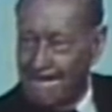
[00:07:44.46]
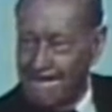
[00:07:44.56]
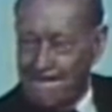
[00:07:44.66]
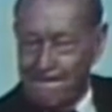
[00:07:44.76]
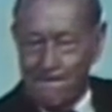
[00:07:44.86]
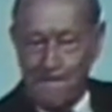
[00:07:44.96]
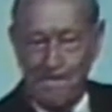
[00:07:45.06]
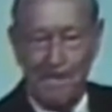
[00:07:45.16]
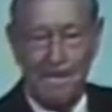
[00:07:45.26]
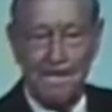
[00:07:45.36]
Why are you in
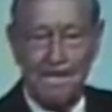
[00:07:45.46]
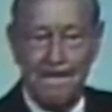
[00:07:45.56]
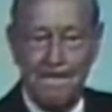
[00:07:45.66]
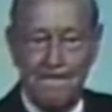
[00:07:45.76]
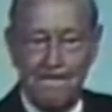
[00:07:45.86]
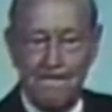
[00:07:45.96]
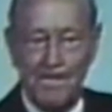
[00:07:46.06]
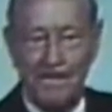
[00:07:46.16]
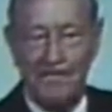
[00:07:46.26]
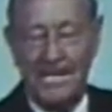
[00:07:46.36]
such great shape?
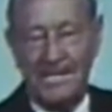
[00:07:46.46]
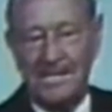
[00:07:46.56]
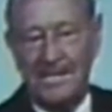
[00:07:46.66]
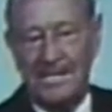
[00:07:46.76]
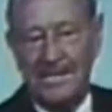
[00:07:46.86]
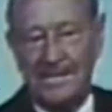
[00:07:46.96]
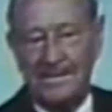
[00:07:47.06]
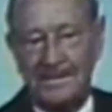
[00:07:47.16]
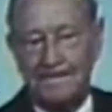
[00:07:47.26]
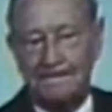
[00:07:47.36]
Well, I you uh,
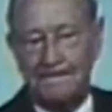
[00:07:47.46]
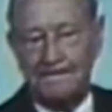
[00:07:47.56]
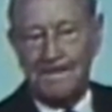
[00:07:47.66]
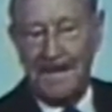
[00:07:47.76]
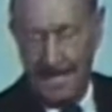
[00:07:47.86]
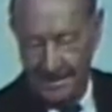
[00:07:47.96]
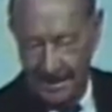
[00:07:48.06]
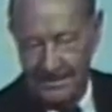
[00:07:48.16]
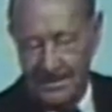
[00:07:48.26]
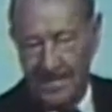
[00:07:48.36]
exercise uh, a lot. I,
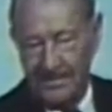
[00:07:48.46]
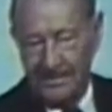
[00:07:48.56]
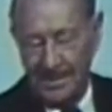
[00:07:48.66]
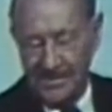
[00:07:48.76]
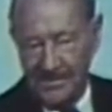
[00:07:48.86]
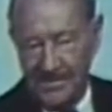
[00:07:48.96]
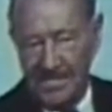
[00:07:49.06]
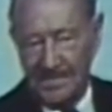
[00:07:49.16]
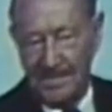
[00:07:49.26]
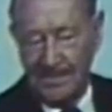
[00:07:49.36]
I, do,
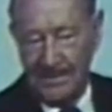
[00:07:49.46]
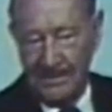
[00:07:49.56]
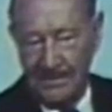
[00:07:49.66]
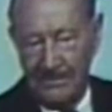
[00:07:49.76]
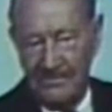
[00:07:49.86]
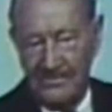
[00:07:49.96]
exercise. I play golf